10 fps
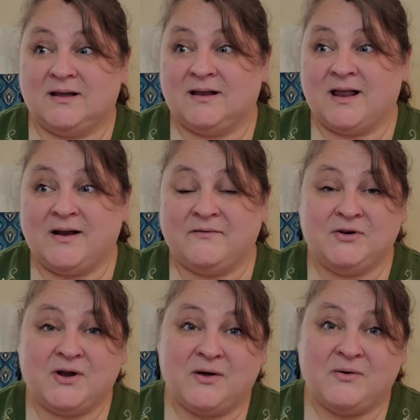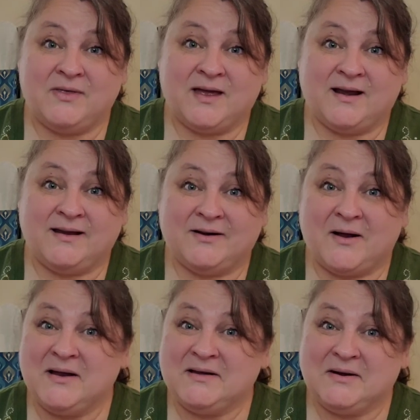a lot of you know that you know
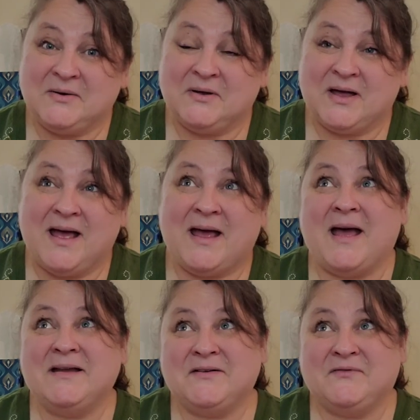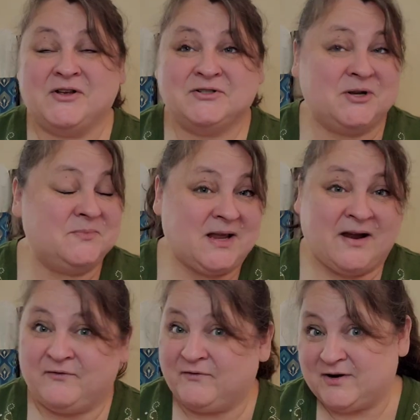I did I did floss tubes
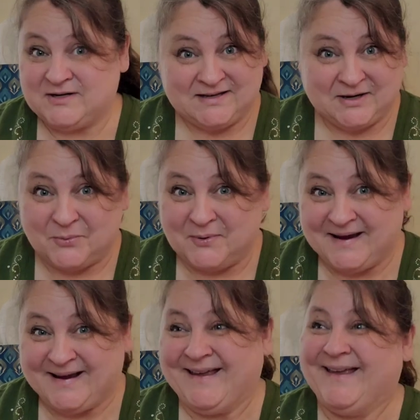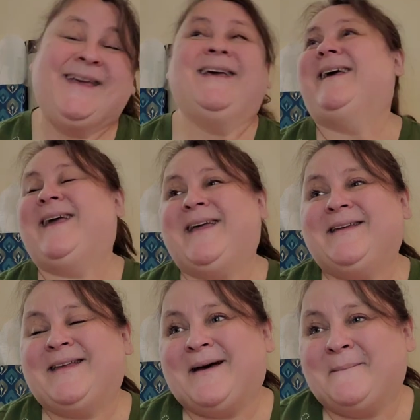every single week,
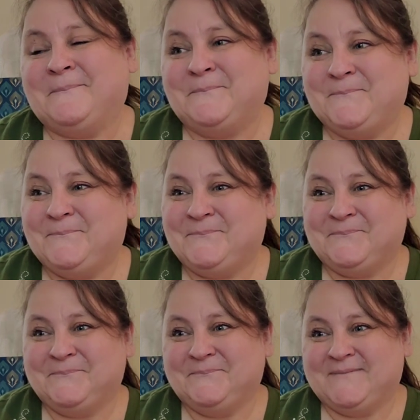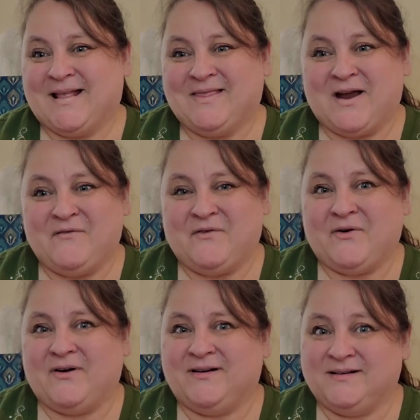and um, there
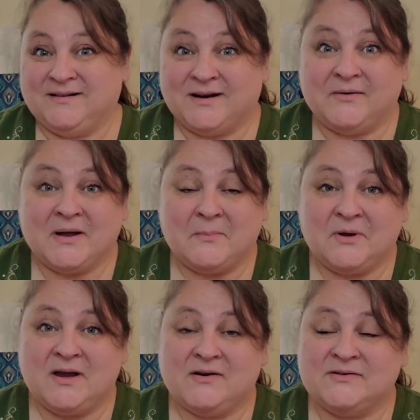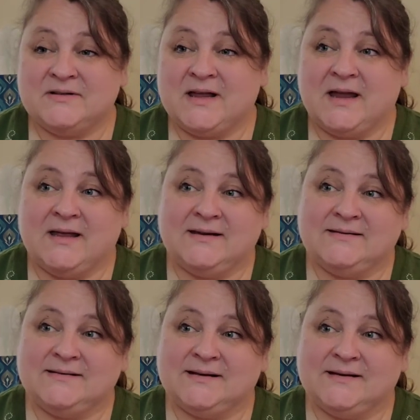for you know a couple years, and
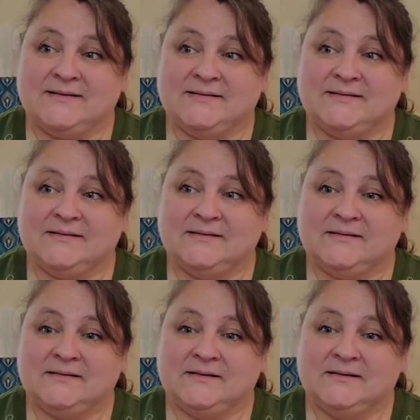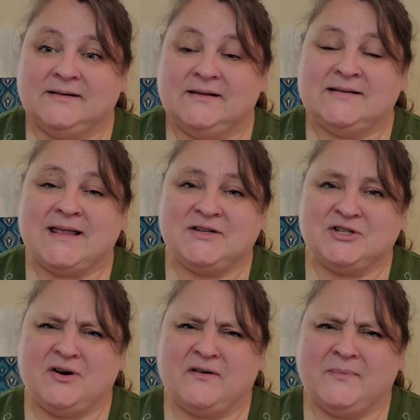uh, this last
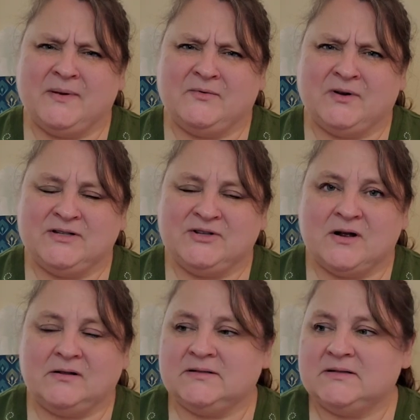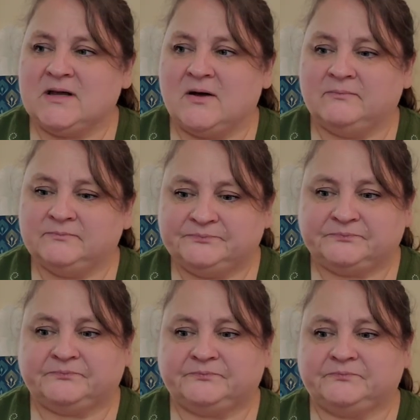year I've been really struggling. So,
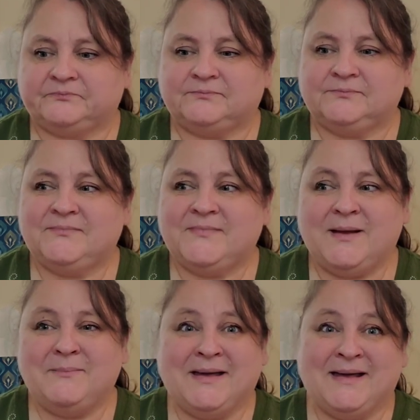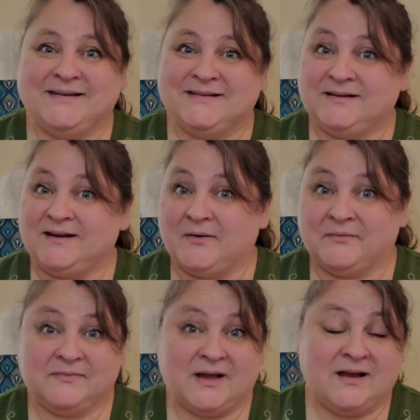but you know,
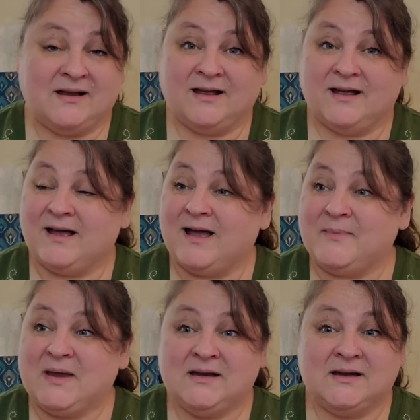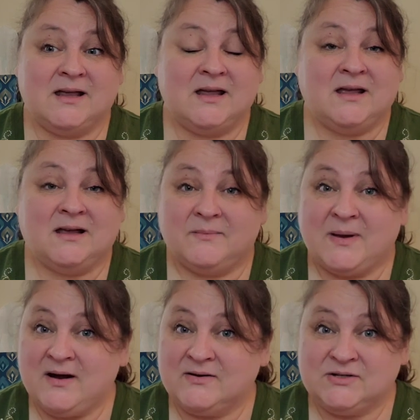I mean,
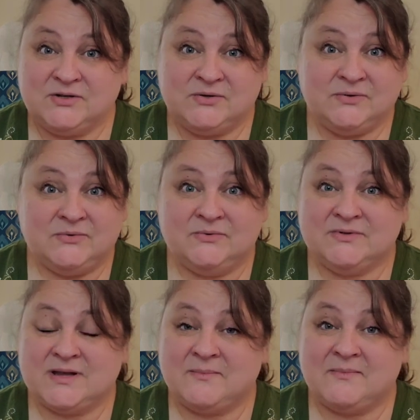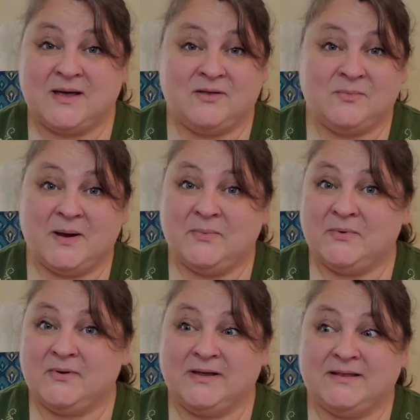compared to some other
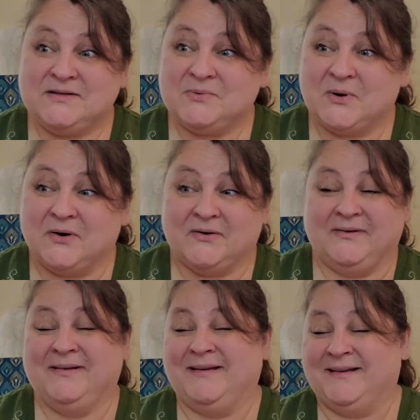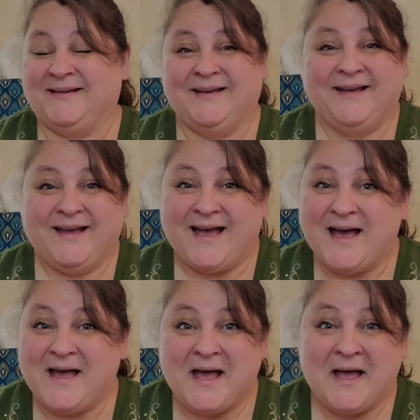people in this world,
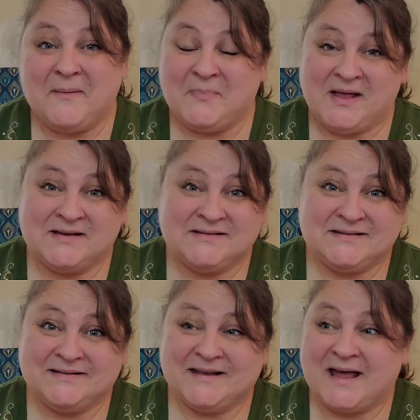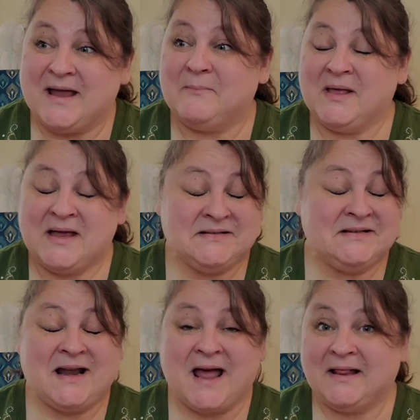I, I am blessed. I am blessed
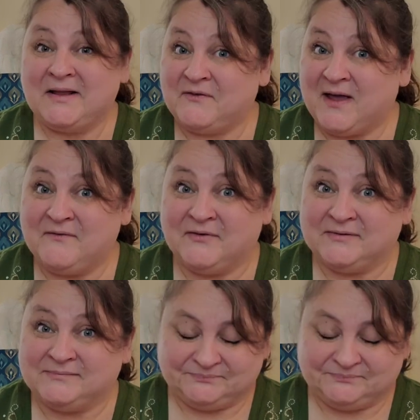and highly favored.